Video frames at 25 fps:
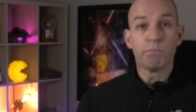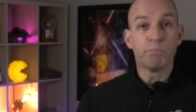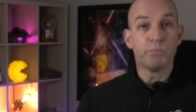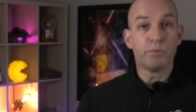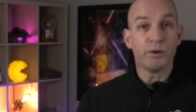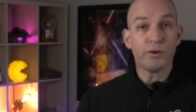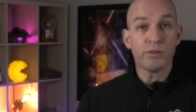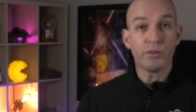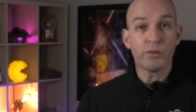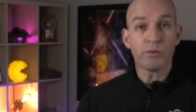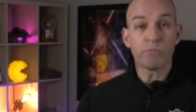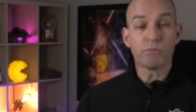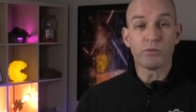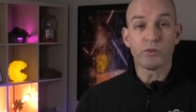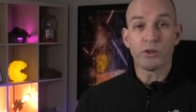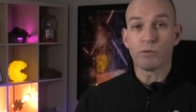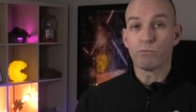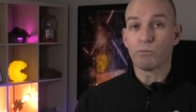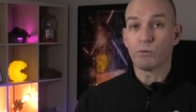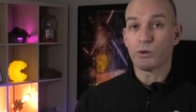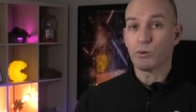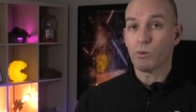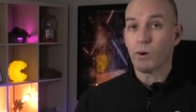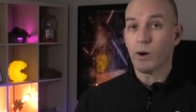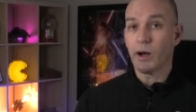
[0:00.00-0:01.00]
Both of them don't
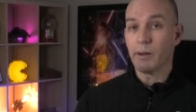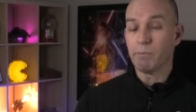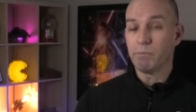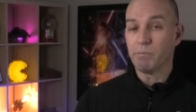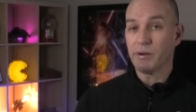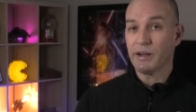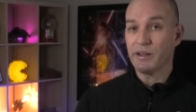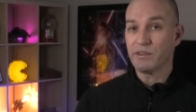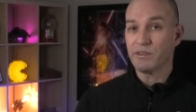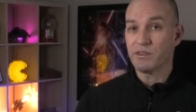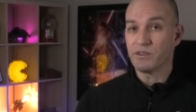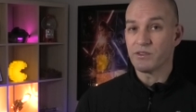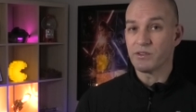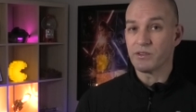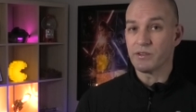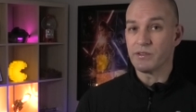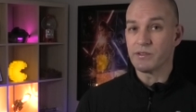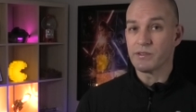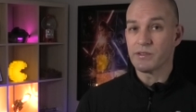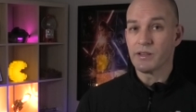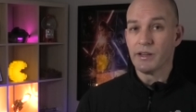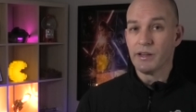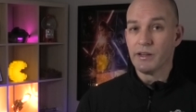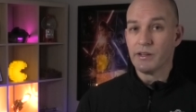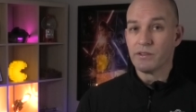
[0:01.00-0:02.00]
require
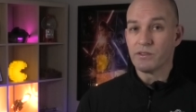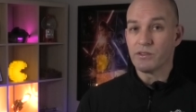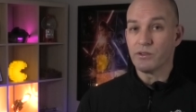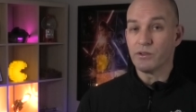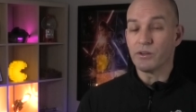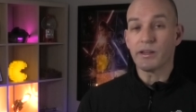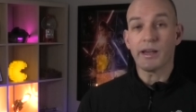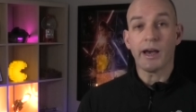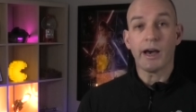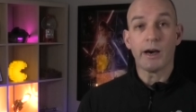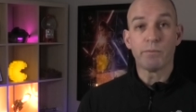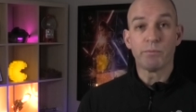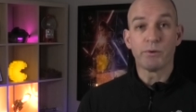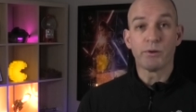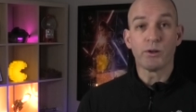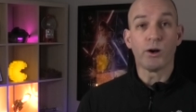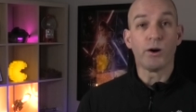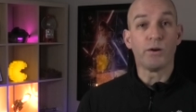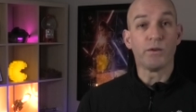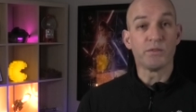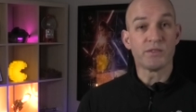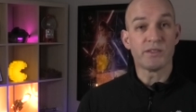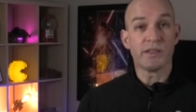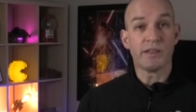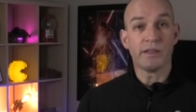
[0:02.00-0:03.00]
passengers to carbon
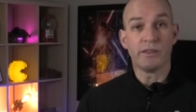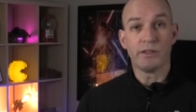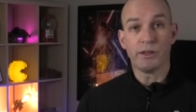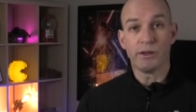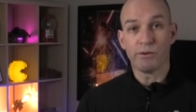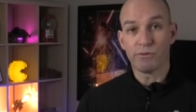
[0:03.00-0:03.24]
offset their